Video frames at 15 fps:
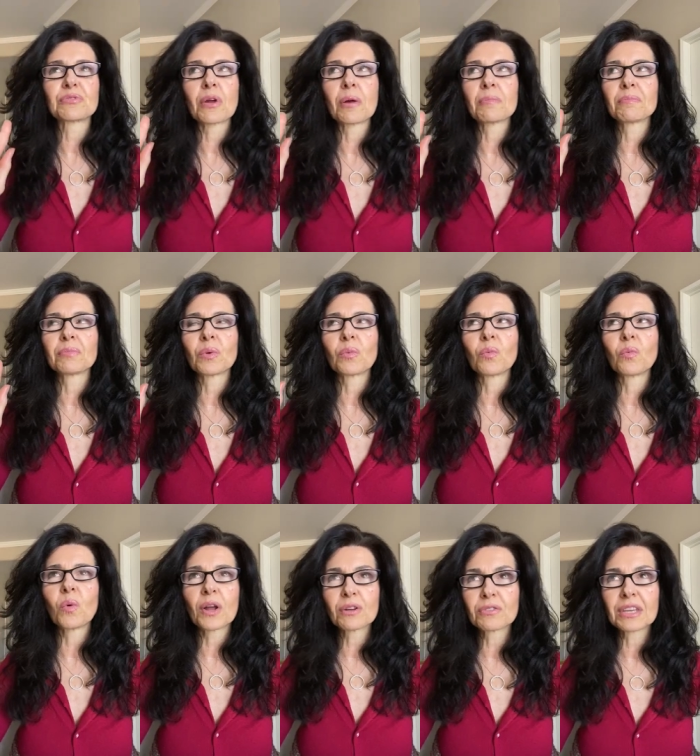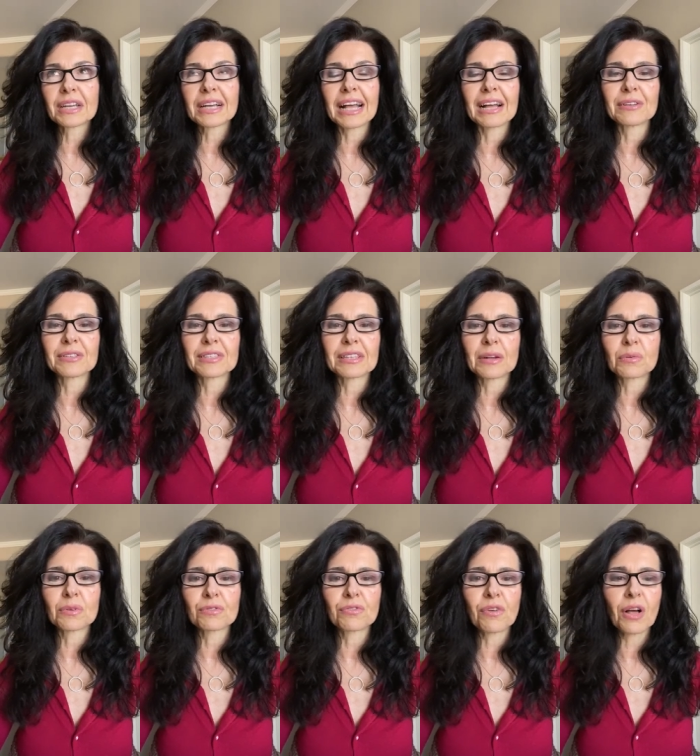from one of the accounts
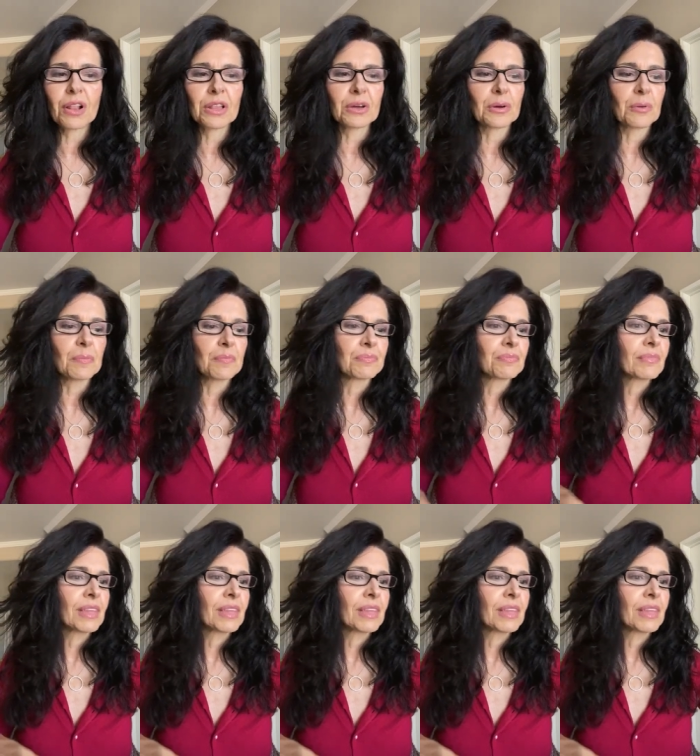that we follow.